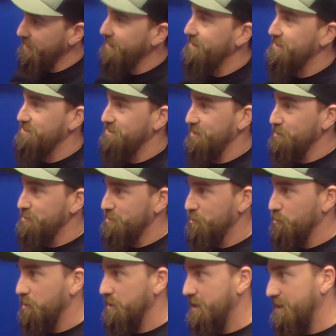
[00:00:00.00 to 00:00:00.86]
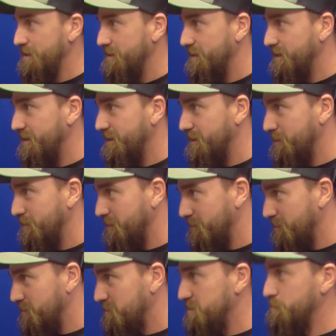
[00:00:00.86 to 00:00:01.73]
I got to change the way I
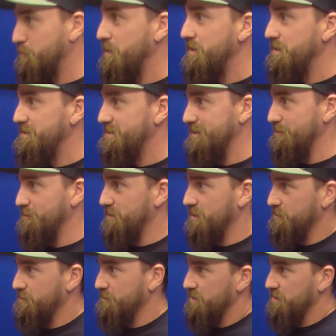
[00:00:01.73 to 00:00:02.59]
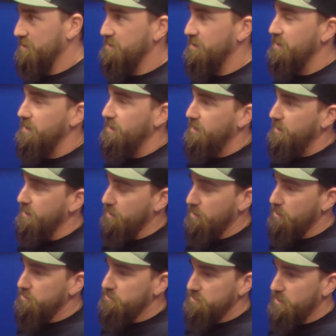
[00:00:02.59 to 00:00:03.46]
speak something because it all.